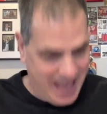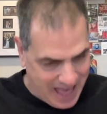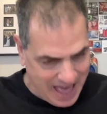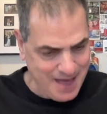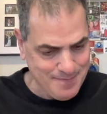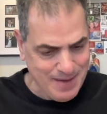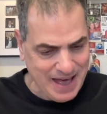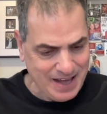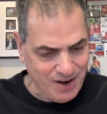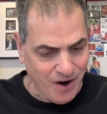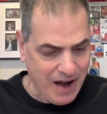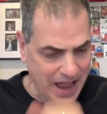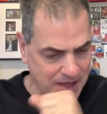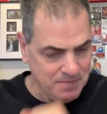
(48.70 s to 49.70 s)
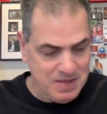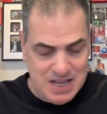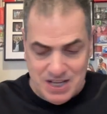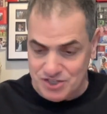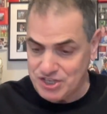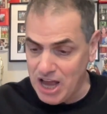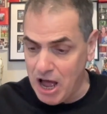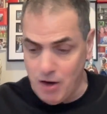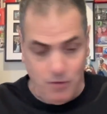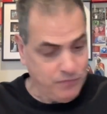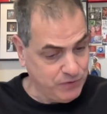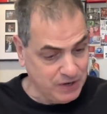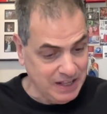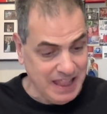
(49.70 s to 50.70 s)
Amen. All right. So
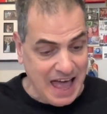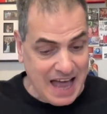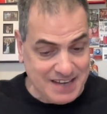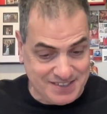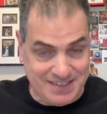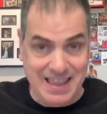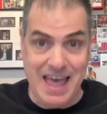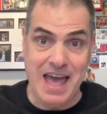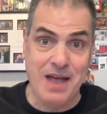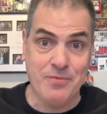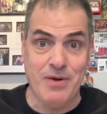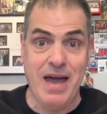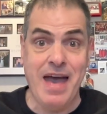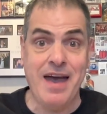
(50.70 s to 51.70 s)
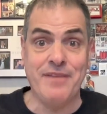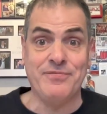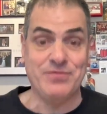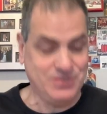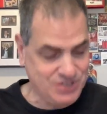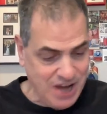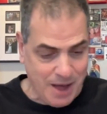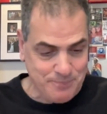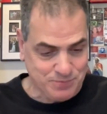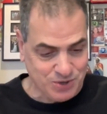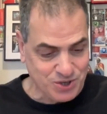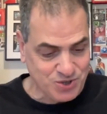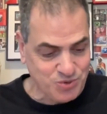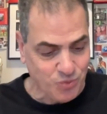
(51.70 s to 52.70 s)
for the last day, Rev
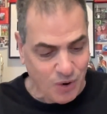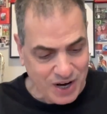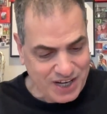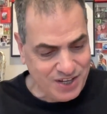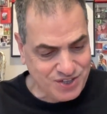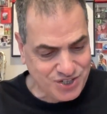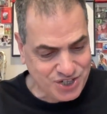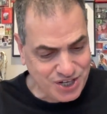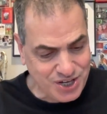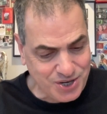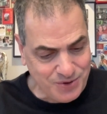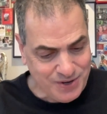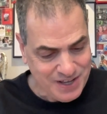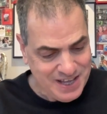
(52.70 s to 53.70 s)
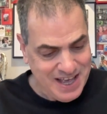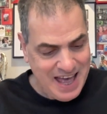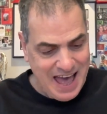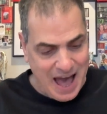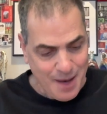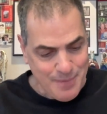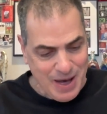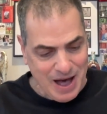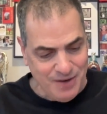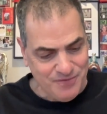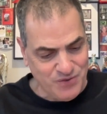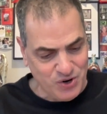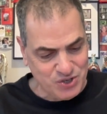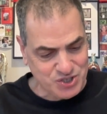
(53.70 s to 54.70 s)
chapter 22, how
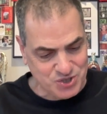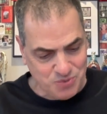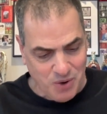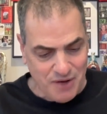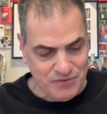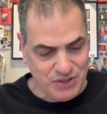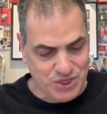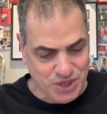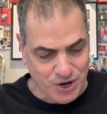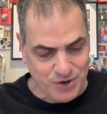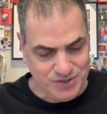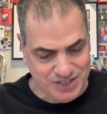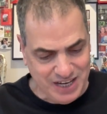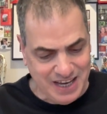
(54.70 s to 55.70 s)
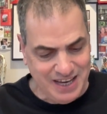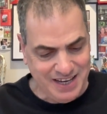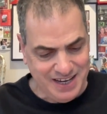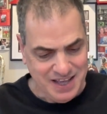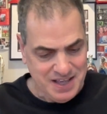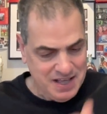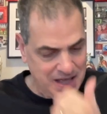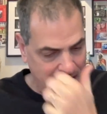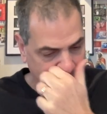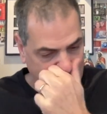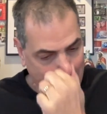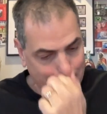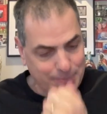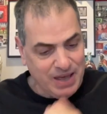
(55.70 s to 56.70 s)
about verse 12 and 13?
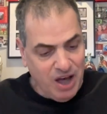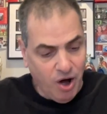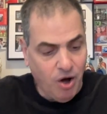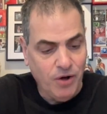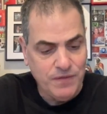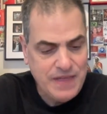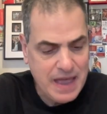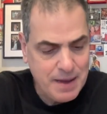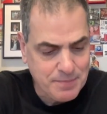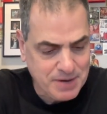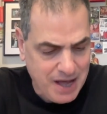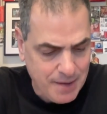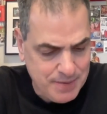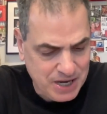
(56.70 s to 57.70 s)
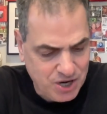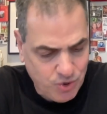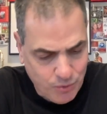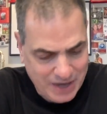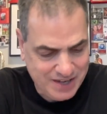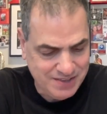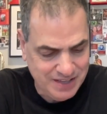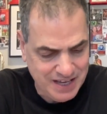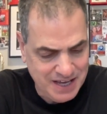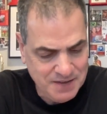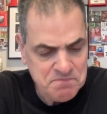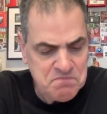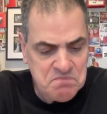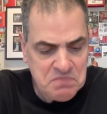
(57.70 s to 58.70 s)
And behold, I am coming
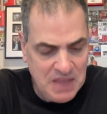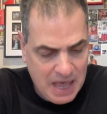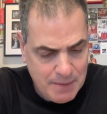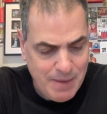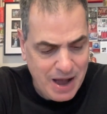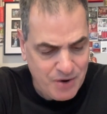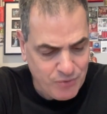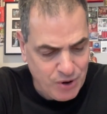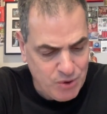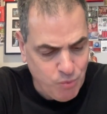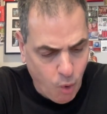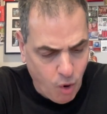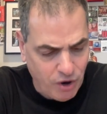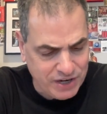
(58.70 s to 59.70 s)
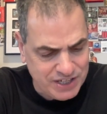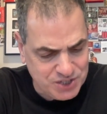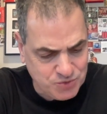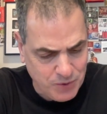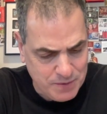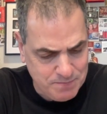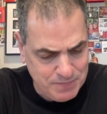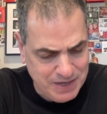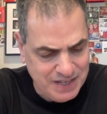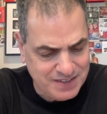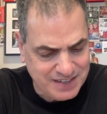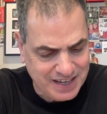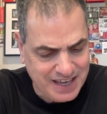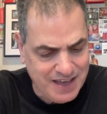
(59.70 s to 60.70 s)
quickly, and my reward is with me
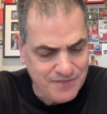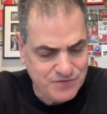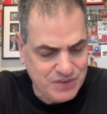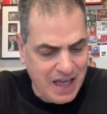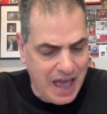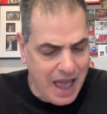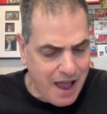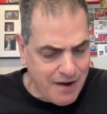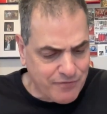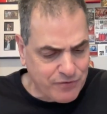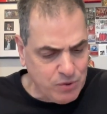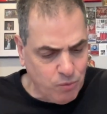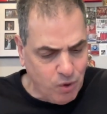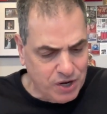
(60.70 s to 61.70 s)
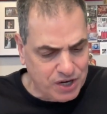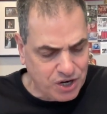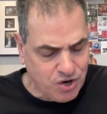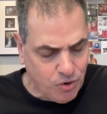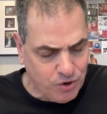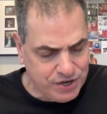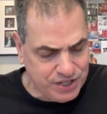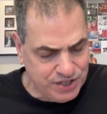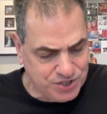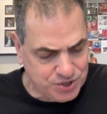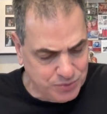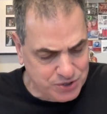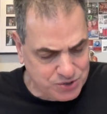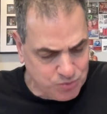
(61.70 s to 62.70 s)
to give to everyone according
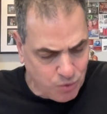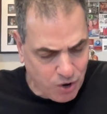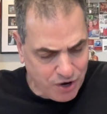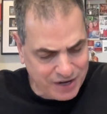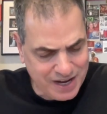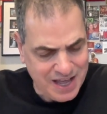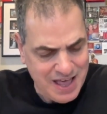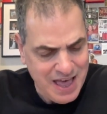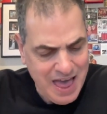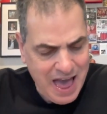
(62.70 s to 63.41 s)
to his work.